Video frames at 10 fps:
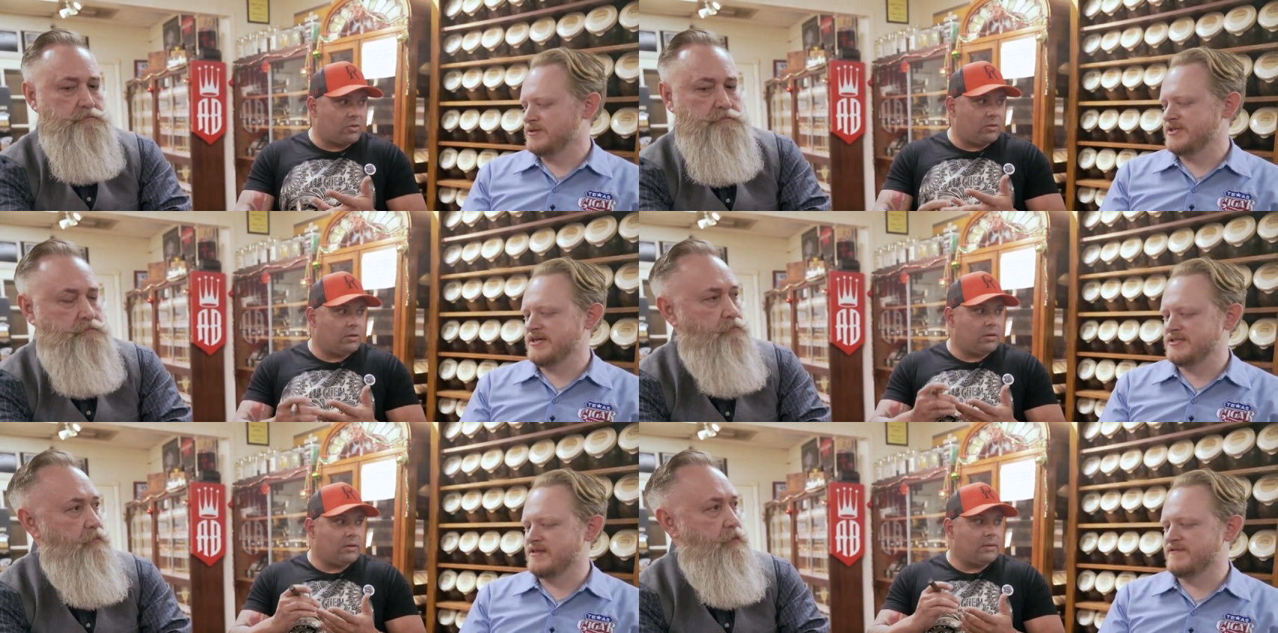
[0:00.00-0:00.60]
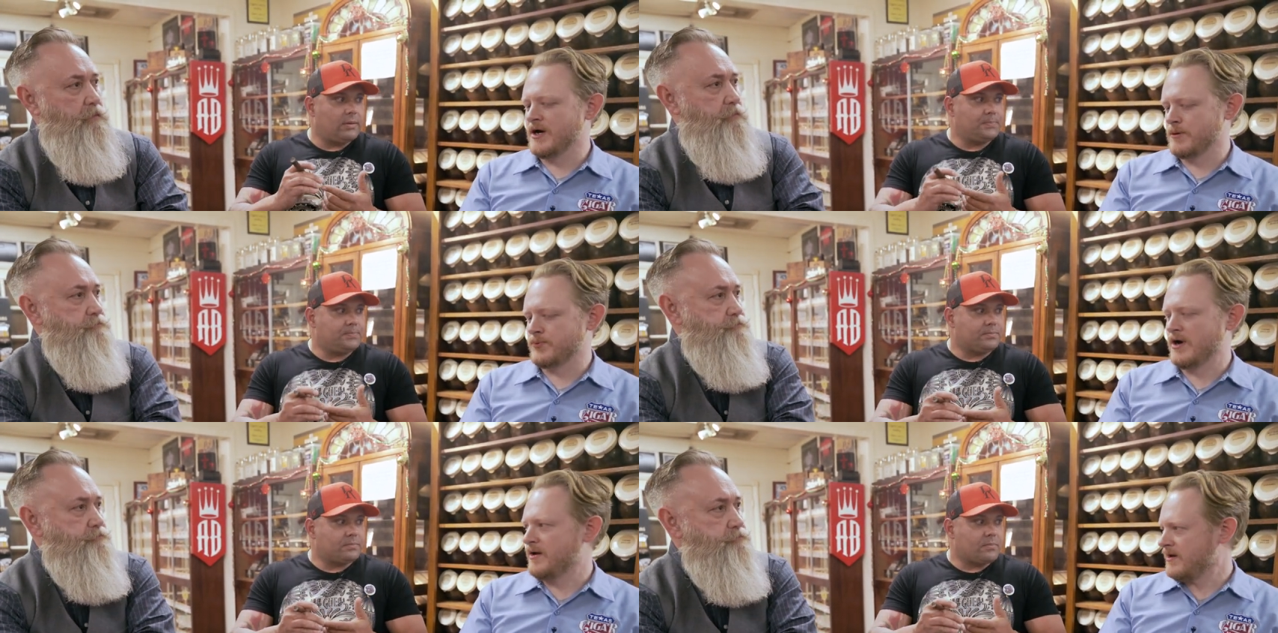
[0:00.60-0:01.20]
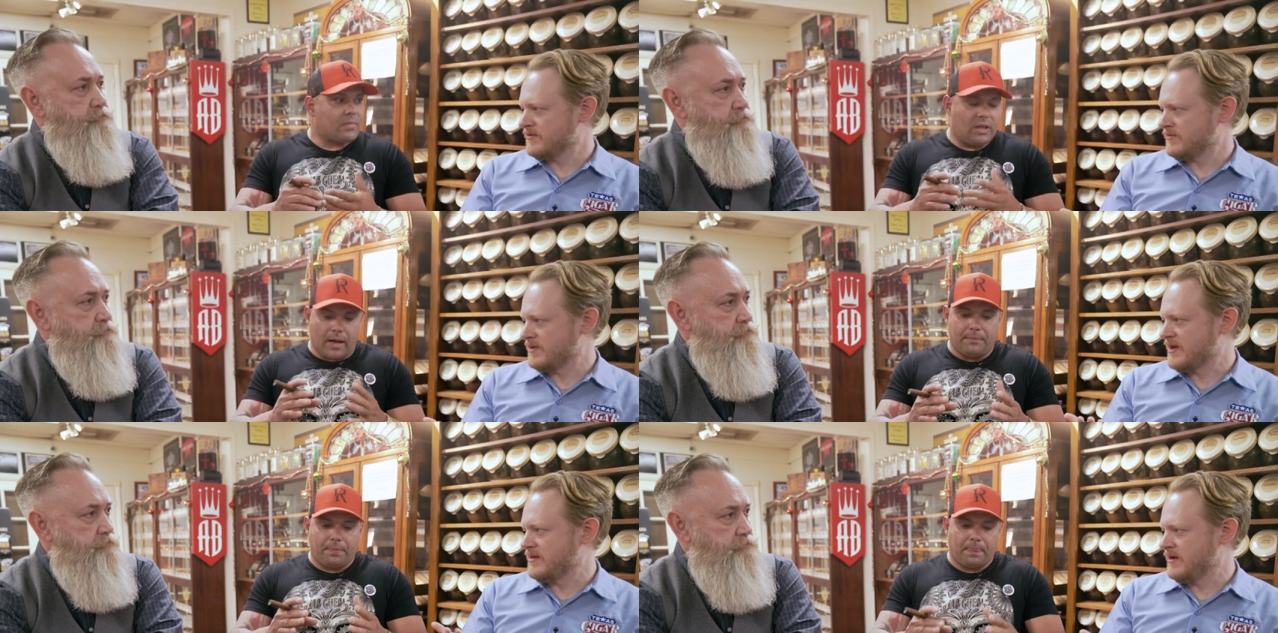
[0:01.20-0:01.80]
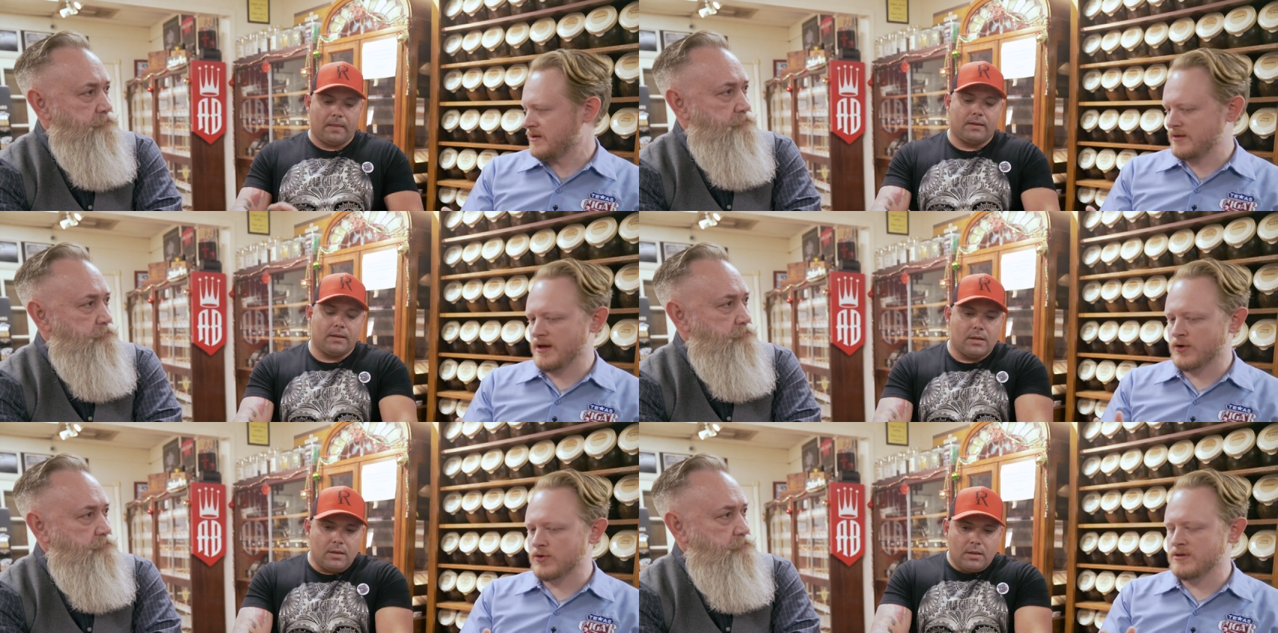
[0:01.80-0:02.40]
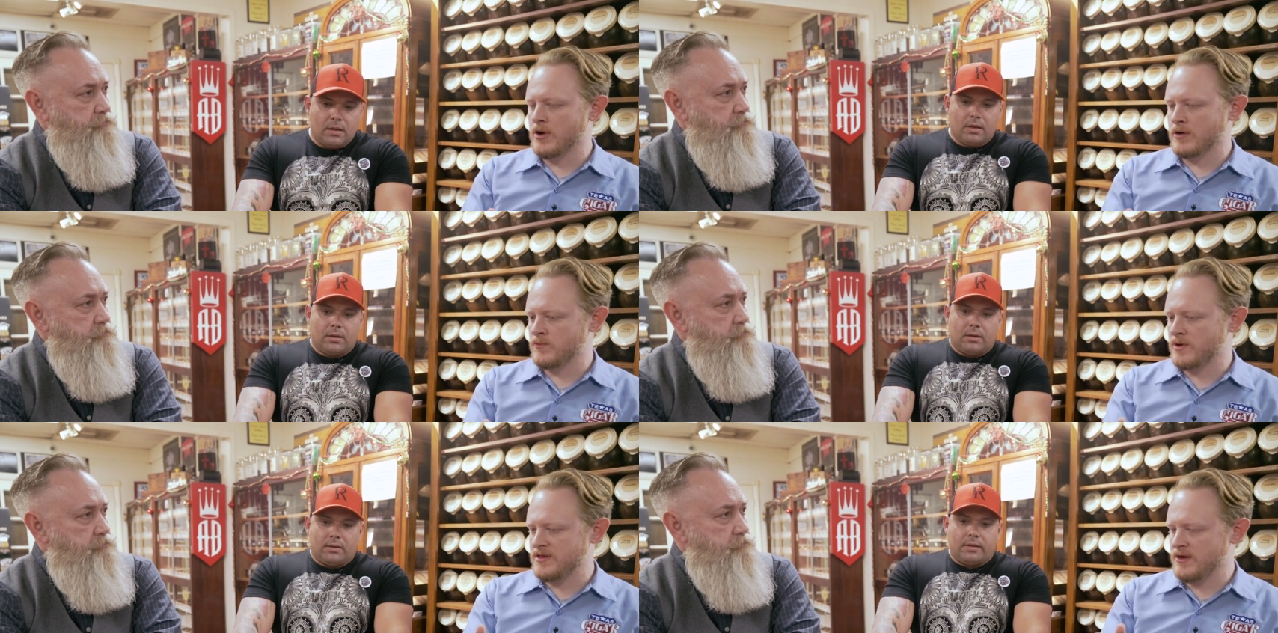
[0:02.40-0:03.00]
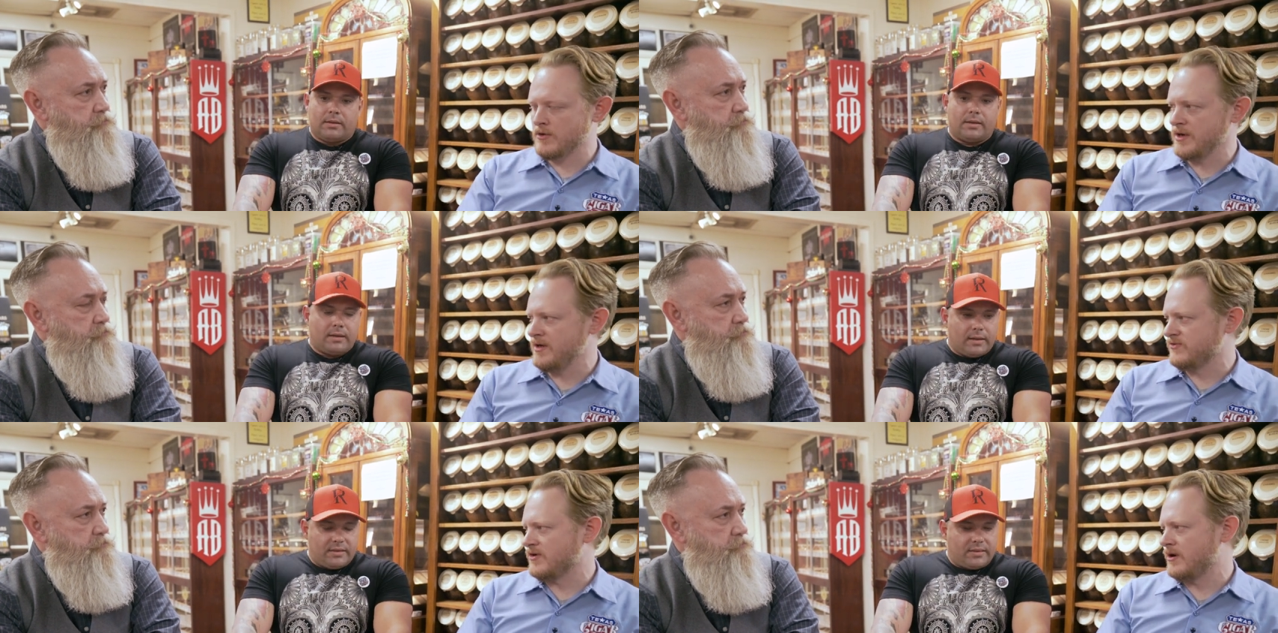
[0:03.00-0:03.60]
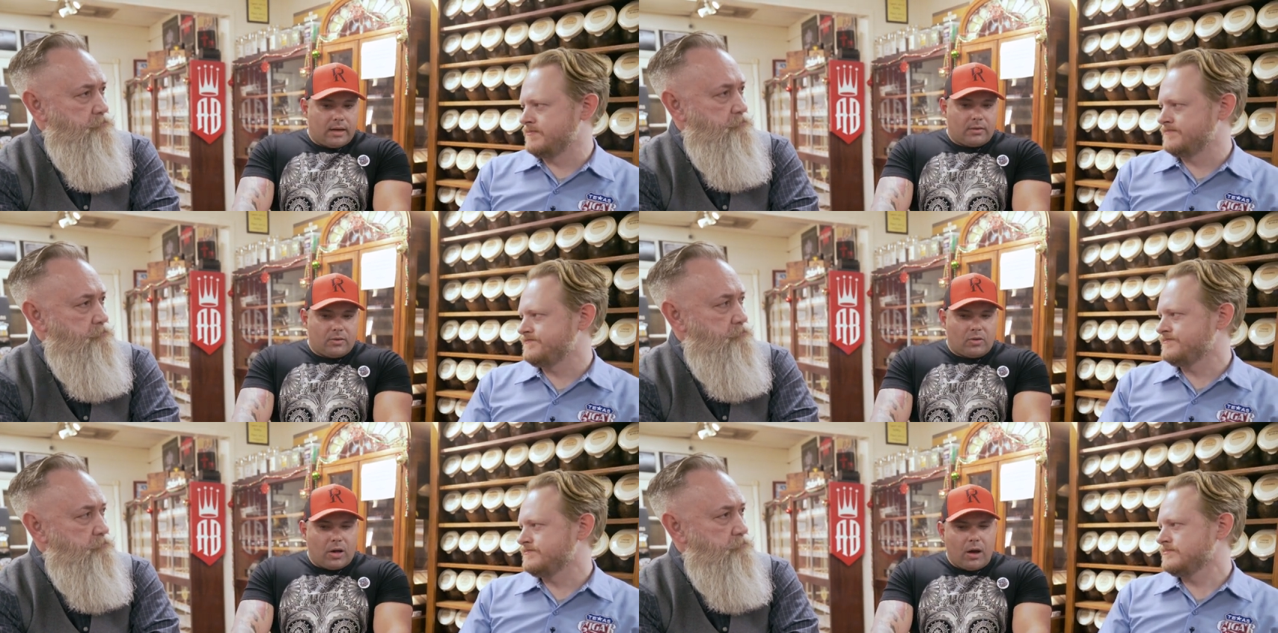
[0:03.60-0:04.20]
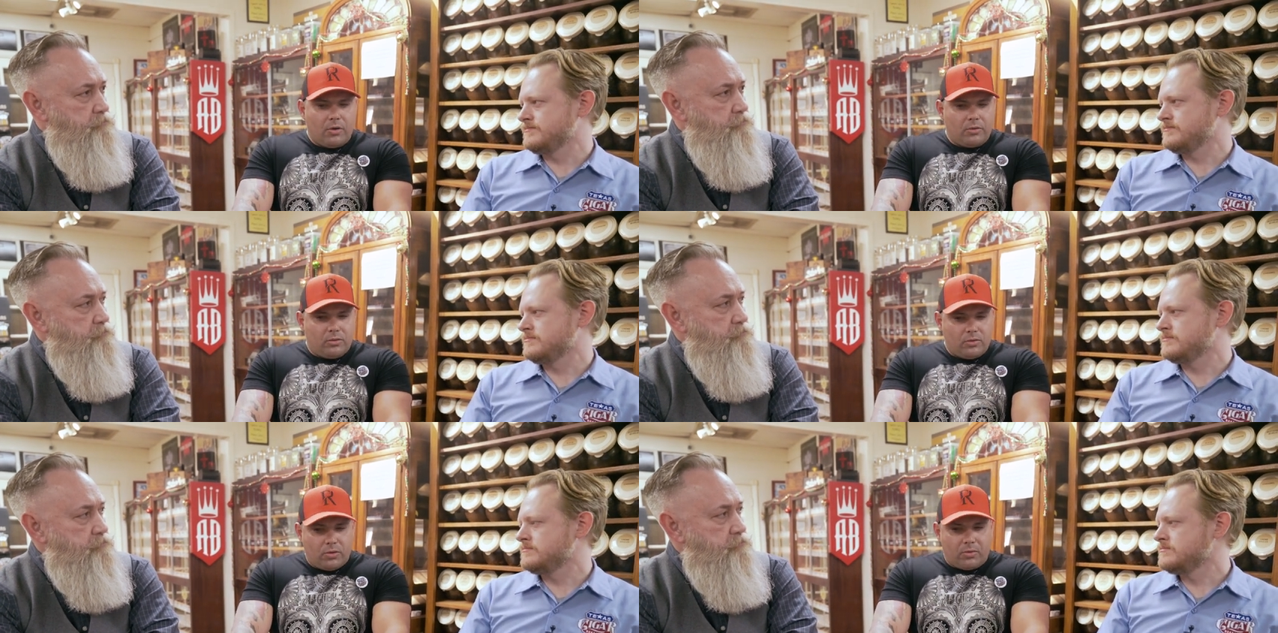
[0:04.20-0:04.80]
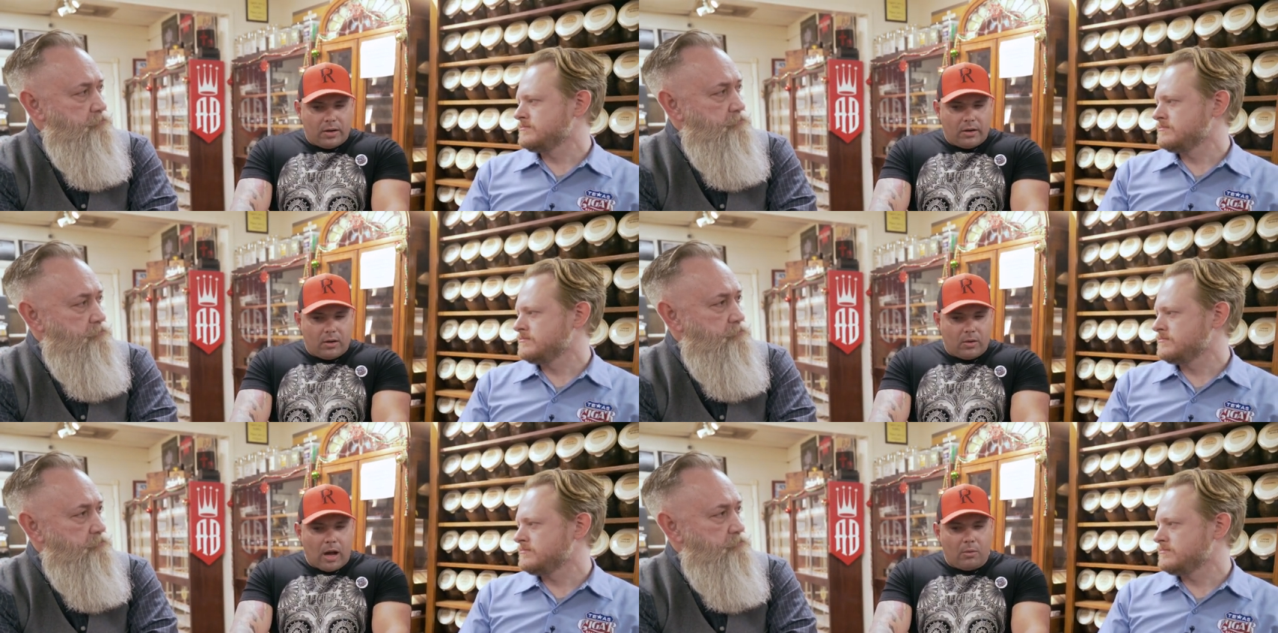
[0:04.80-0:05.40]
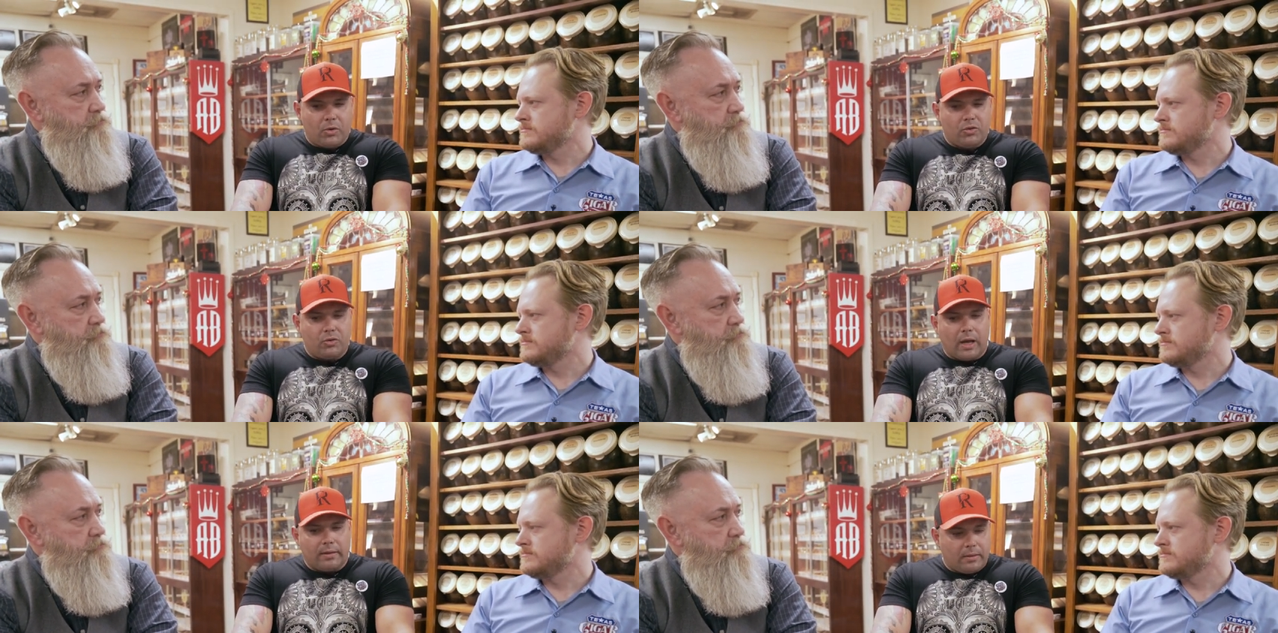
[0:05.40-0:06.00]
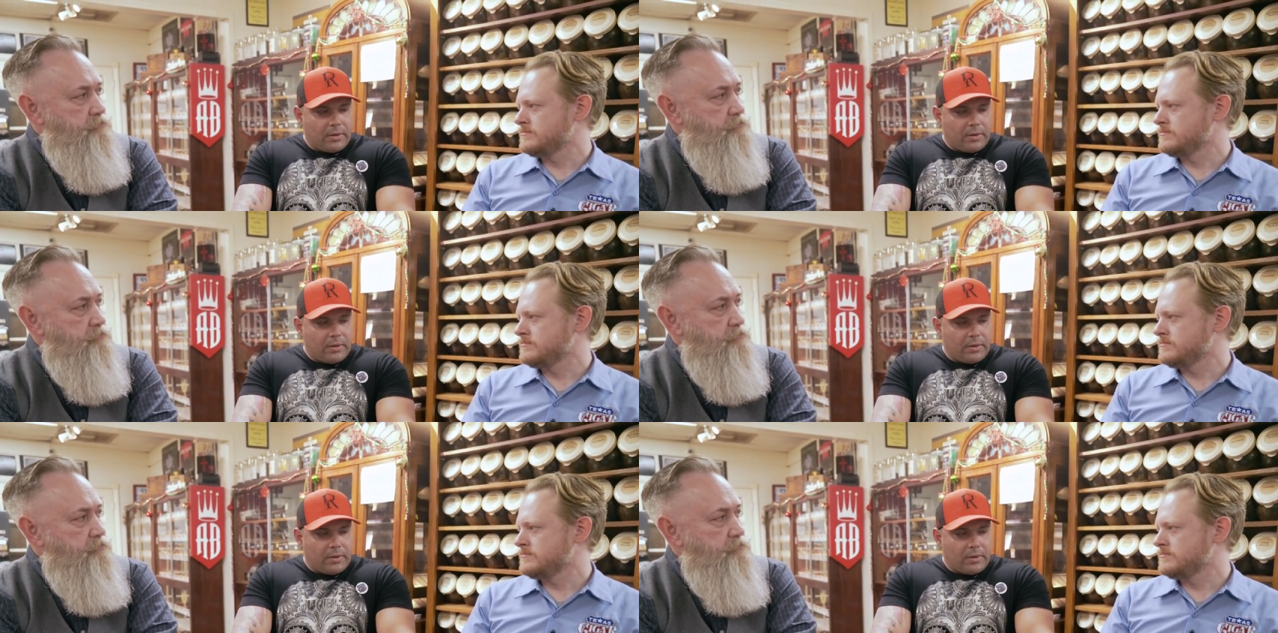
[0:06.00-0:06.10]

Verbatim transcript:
Speaker 1: You're tasting the final product yeah. without the knowing what the ingredients exactly. are. Exactly. So how do you really know how much you like the